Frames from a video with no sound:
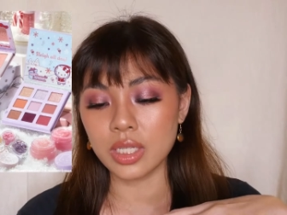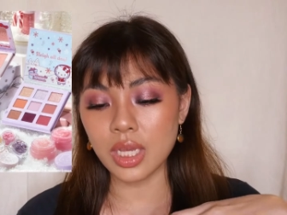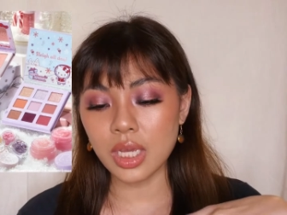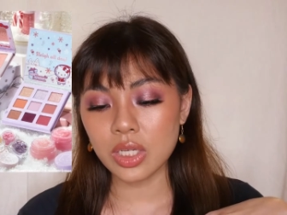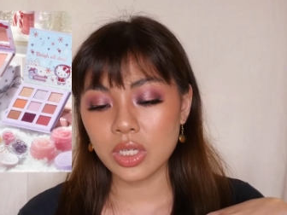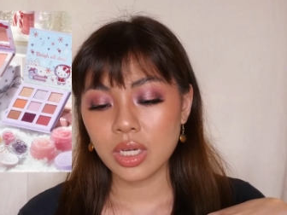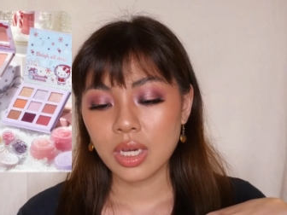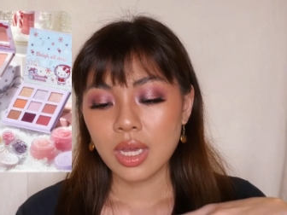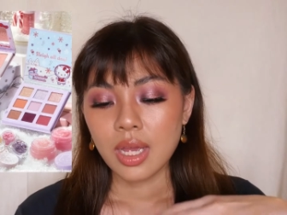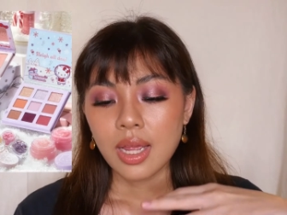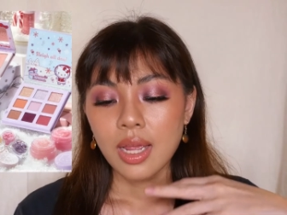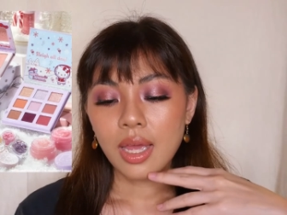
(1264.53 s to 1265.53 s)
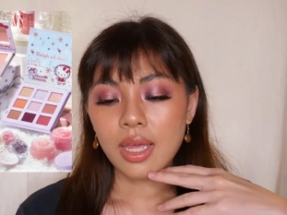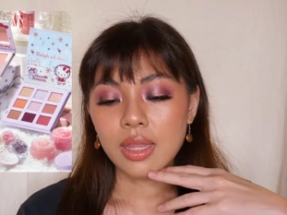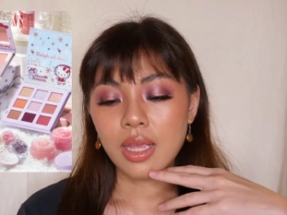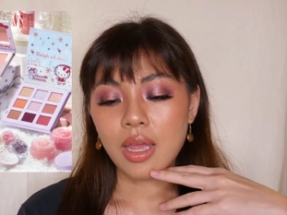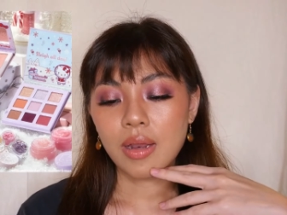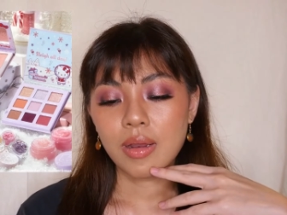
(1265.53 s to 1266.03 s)
each. And
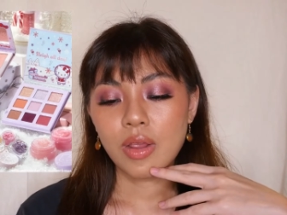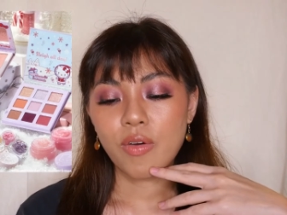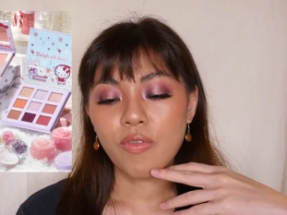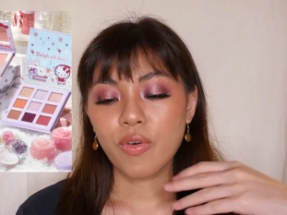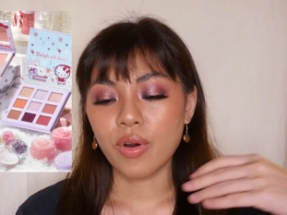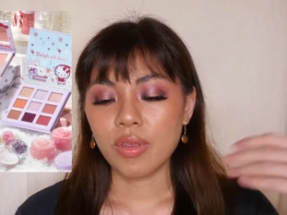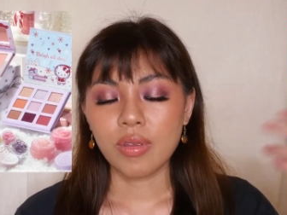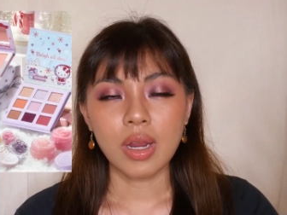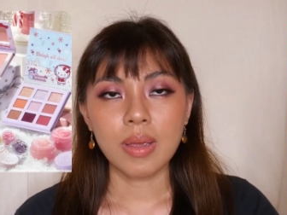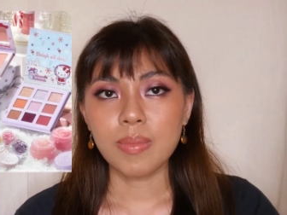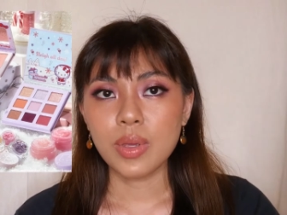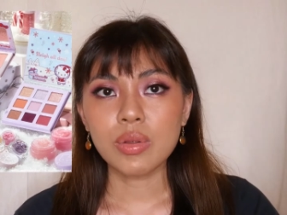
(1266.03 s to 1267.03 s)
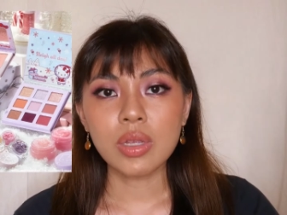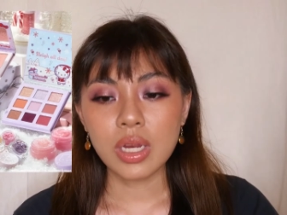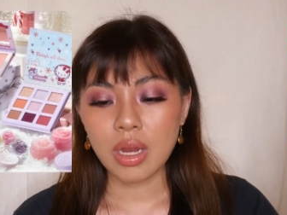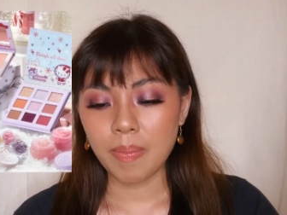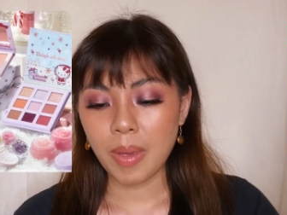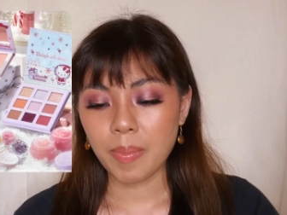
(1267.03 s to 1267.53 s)
then yung Fourth Ray Beauty
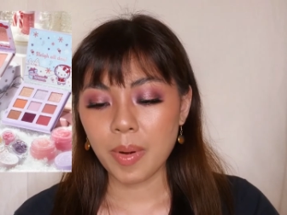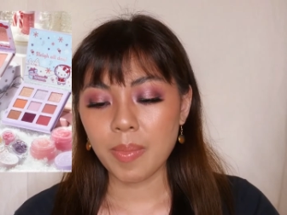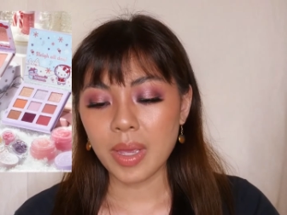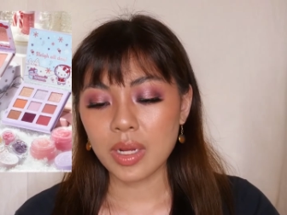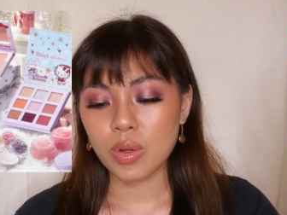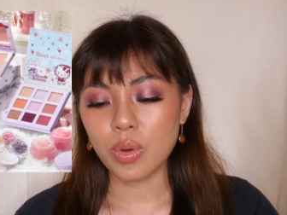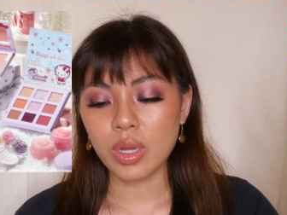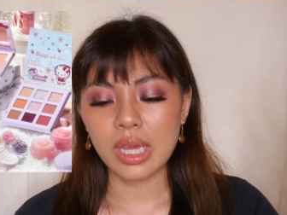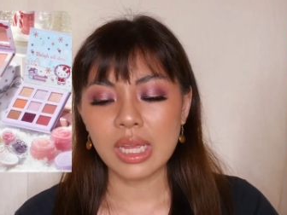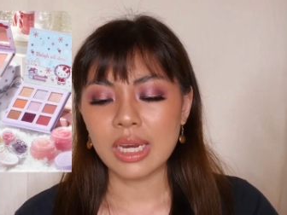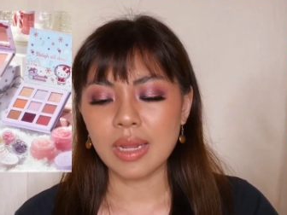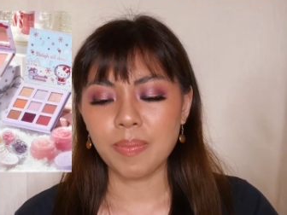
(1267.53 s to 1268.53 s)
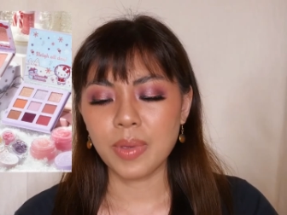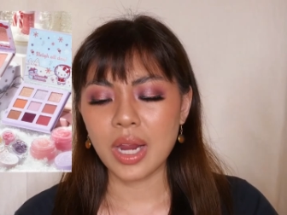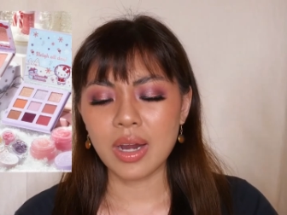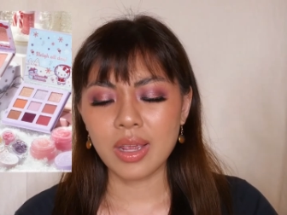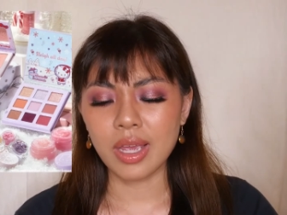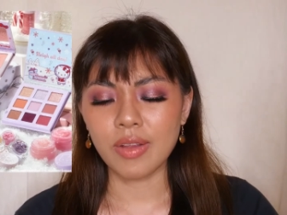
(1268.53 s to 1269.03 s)
na Peppermint Cookie Lip
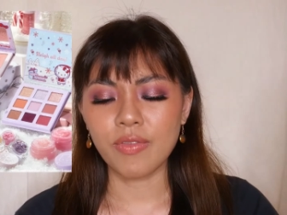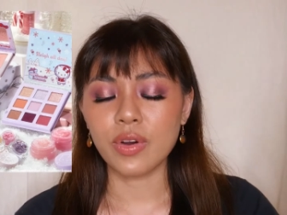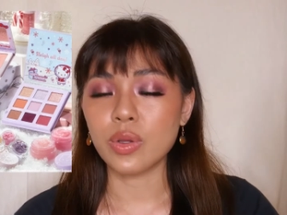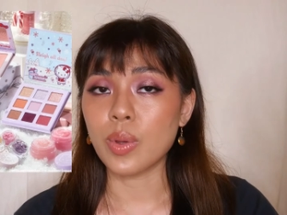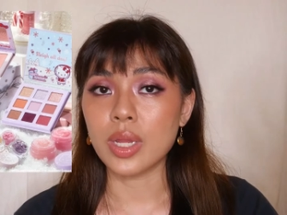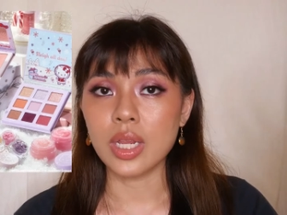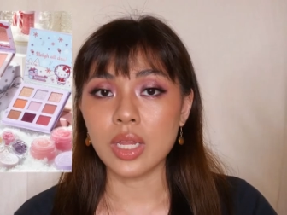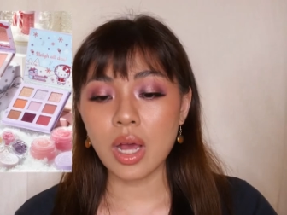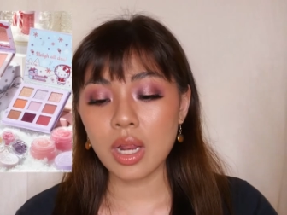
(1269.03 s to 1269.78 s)
Care Kit for $20.